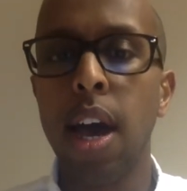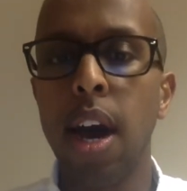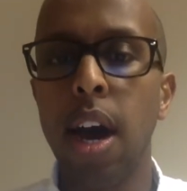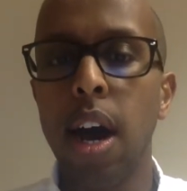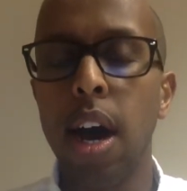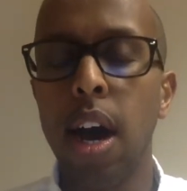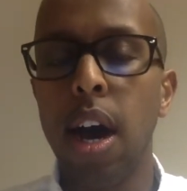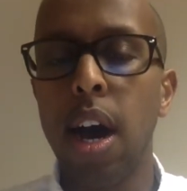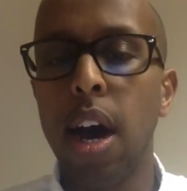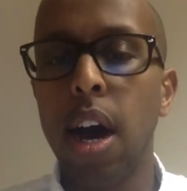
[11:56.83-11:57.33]

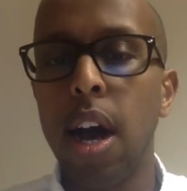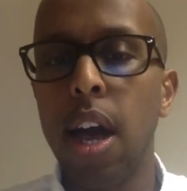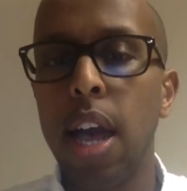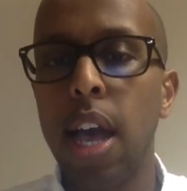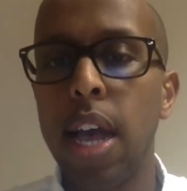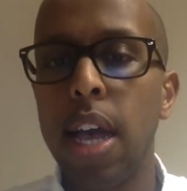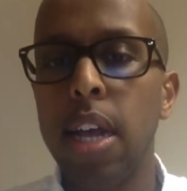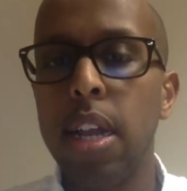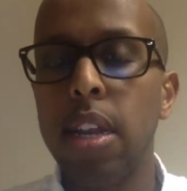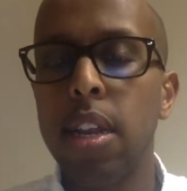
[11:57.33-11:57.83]

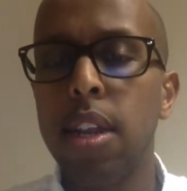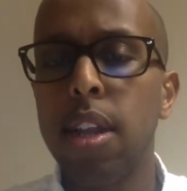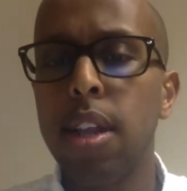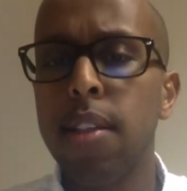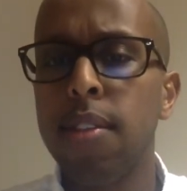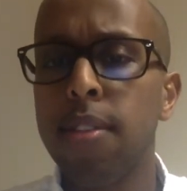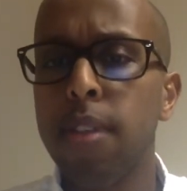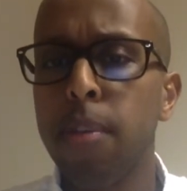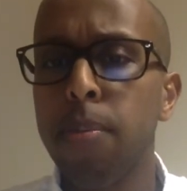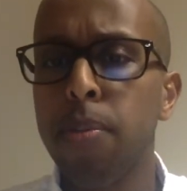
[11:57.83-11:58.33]
And
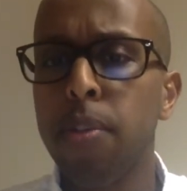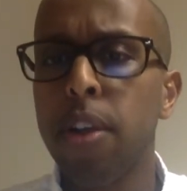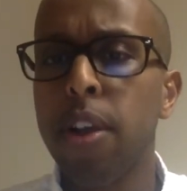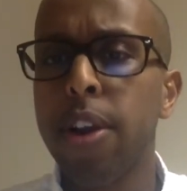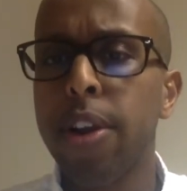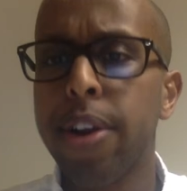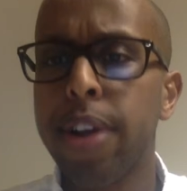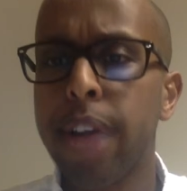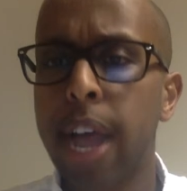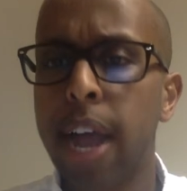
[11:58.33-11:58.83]
in
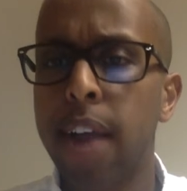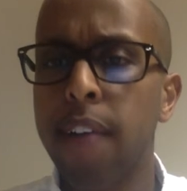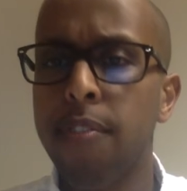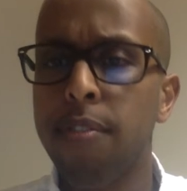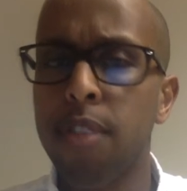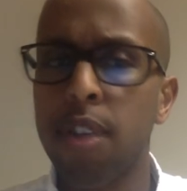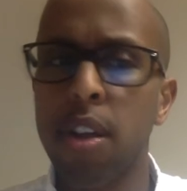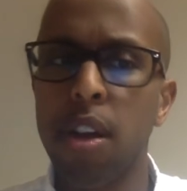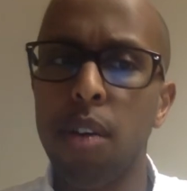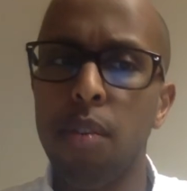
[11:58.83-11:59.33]
sub-Saharan
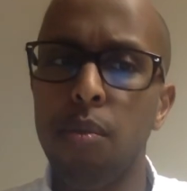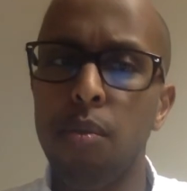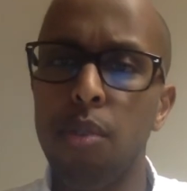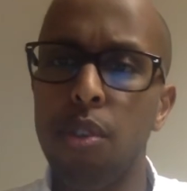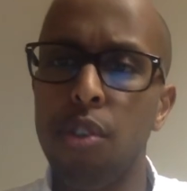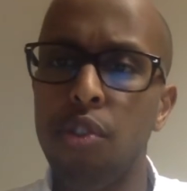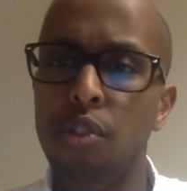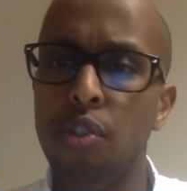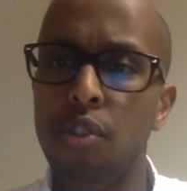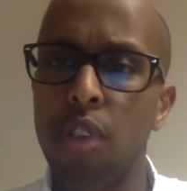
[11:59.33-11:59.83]
Africa,
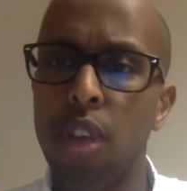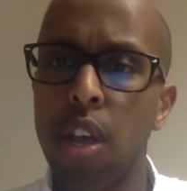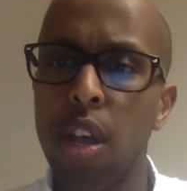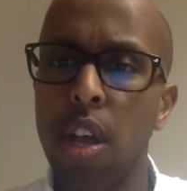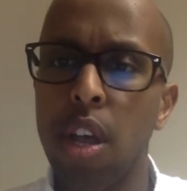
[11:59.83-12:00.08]
which